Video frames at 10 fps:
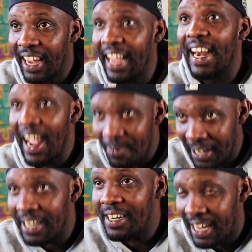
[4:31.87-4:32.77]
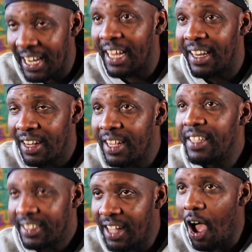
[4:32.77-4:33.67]
And I went and did
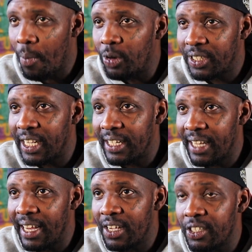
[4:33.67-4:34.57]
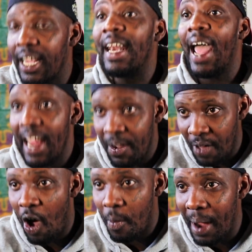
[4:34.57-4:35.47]
almost ten years, and I have
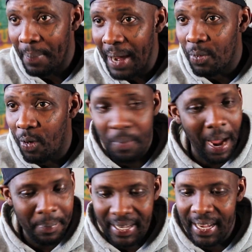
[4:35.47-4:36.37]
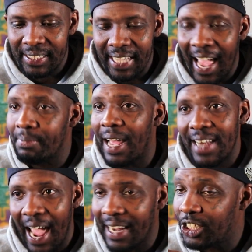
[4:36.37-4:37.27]
all my paperwork, my P S I, my
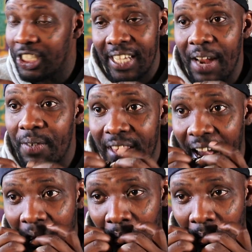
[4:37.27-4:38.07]
docket sheets, everything.